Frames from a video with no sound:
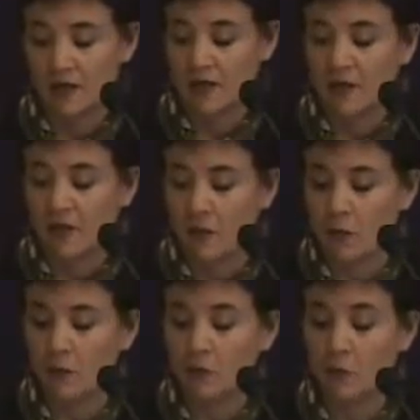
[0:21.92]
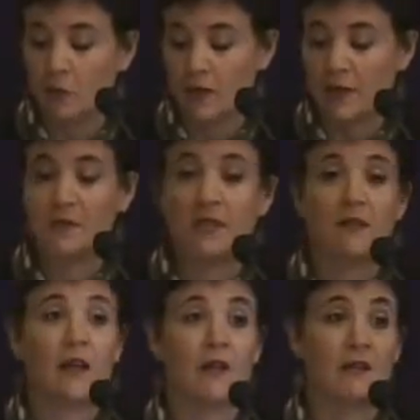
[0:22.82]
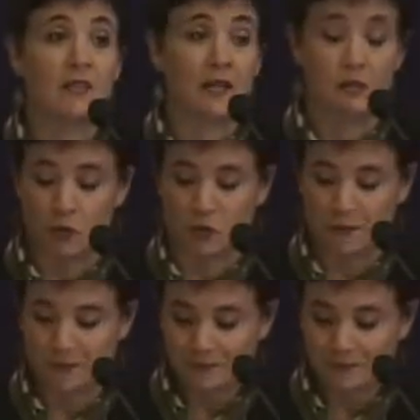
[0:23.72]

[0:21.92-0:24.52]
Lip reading: development programs in the health sector.